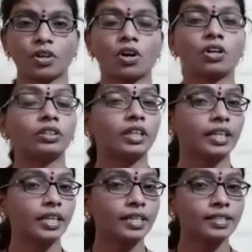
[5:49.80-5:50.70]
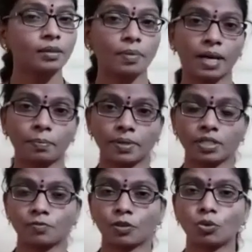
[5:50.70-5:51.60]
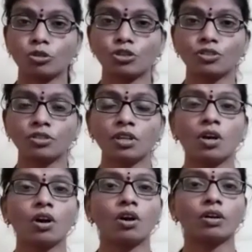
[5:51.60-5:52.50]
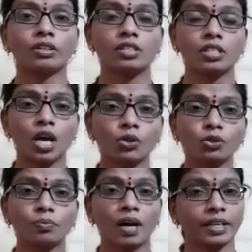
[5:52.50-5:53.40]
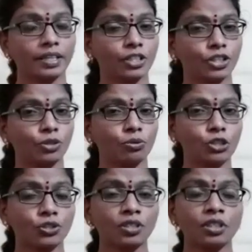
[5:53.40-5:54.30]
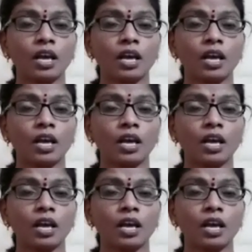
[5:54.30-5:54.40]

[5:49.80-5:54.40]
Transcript: On the east by Pacific Ocean, on the south by Indian Ocean,